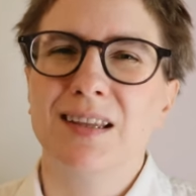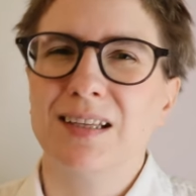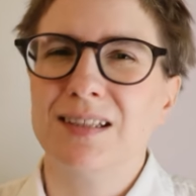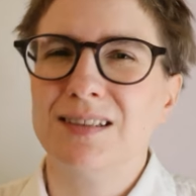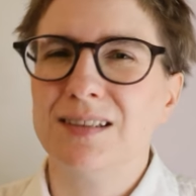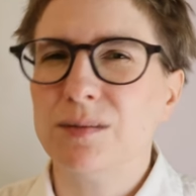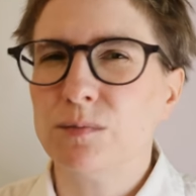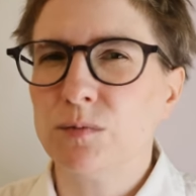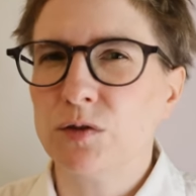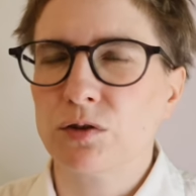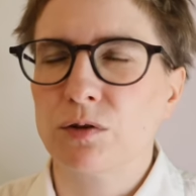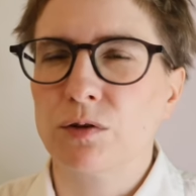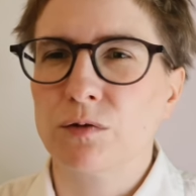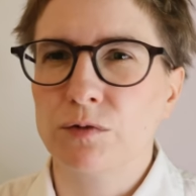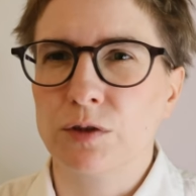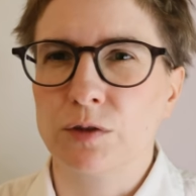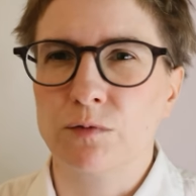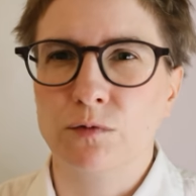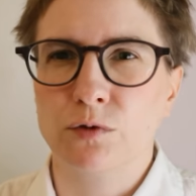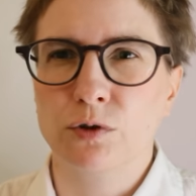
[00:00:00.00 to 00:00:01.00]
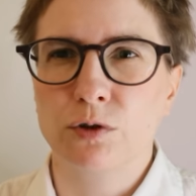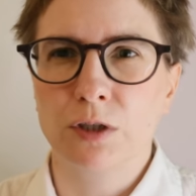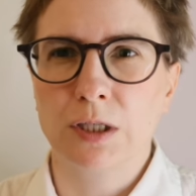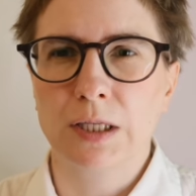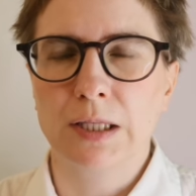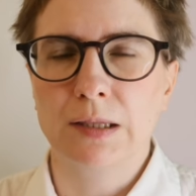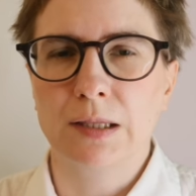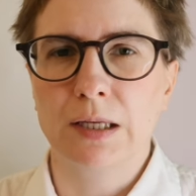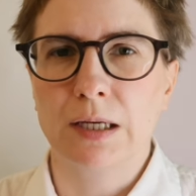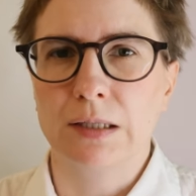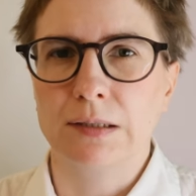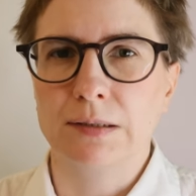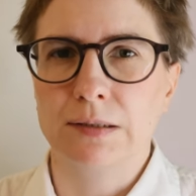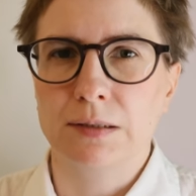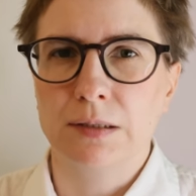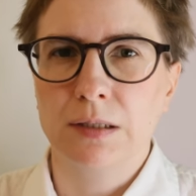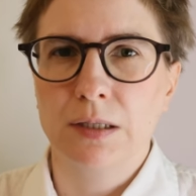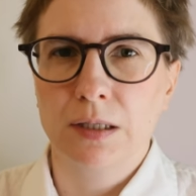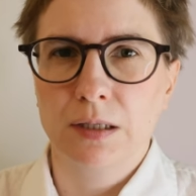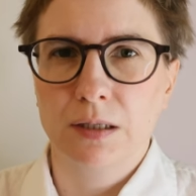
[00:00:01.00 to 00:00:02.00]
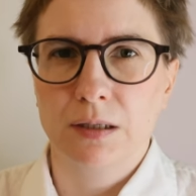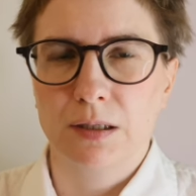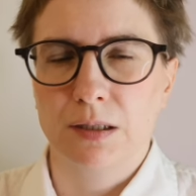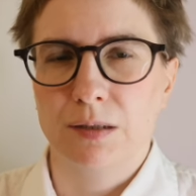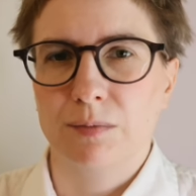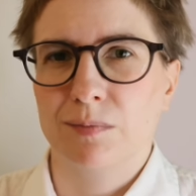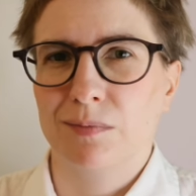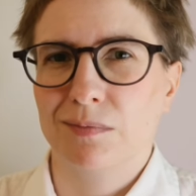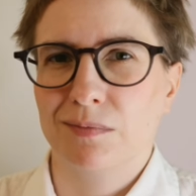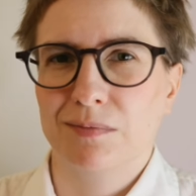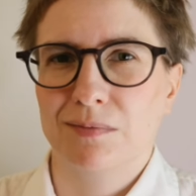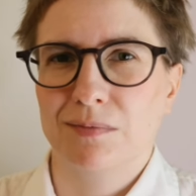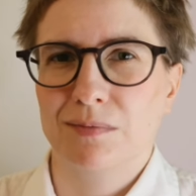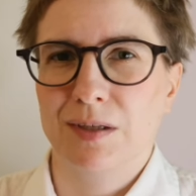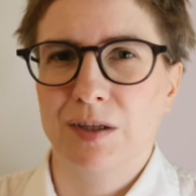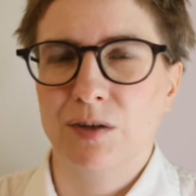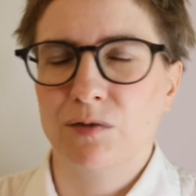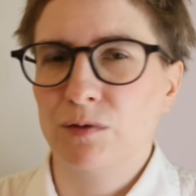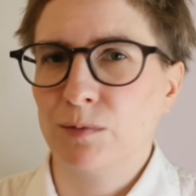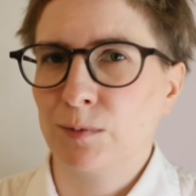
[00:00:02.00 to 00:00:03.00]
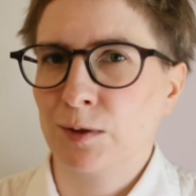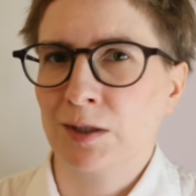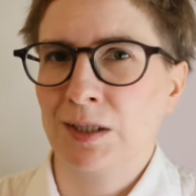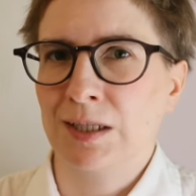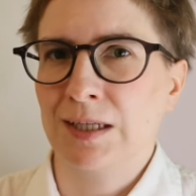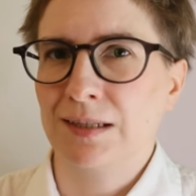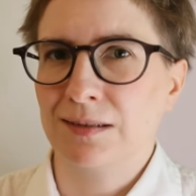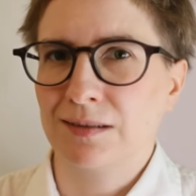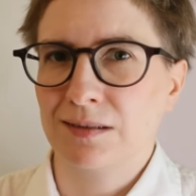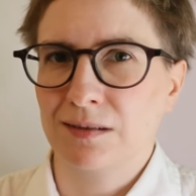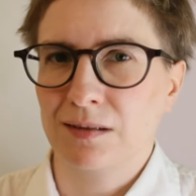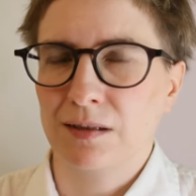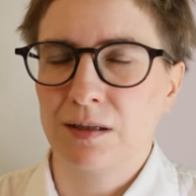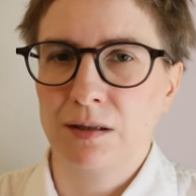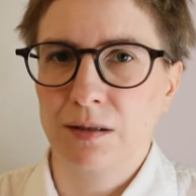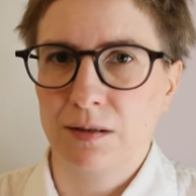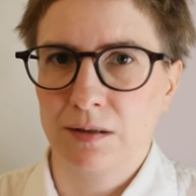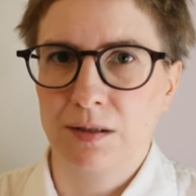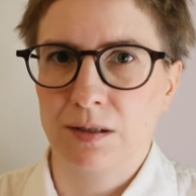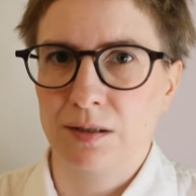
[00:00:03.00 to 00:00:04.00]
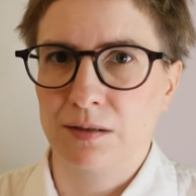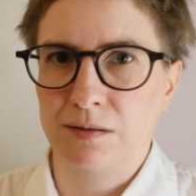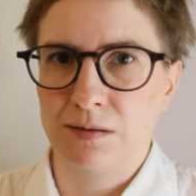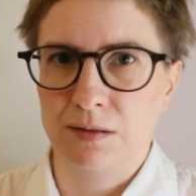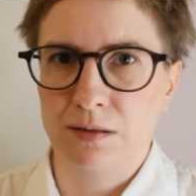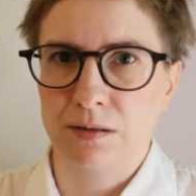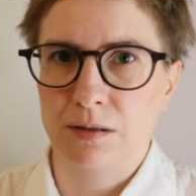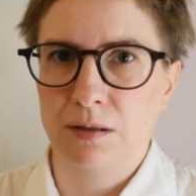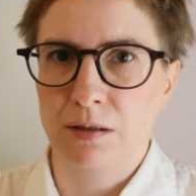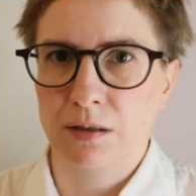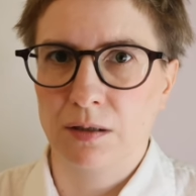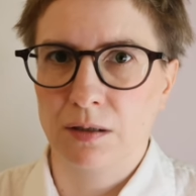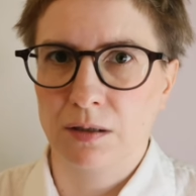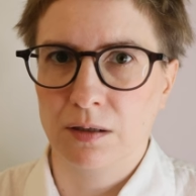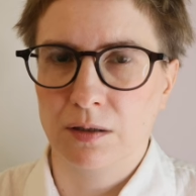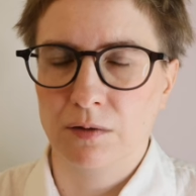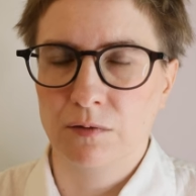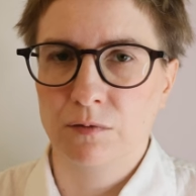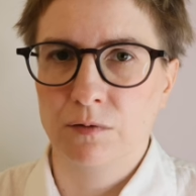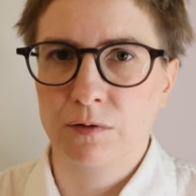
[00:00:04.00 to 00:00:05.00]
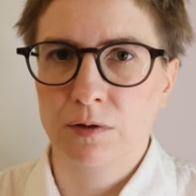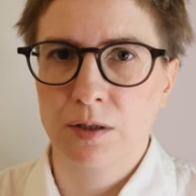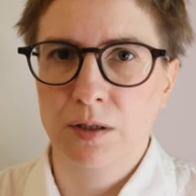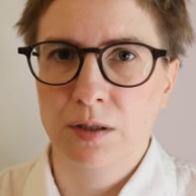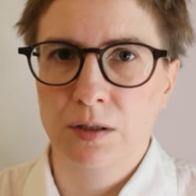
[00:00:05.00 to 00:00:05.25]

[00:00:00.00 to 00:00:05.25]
they seem to often forget that everyone has other things in their life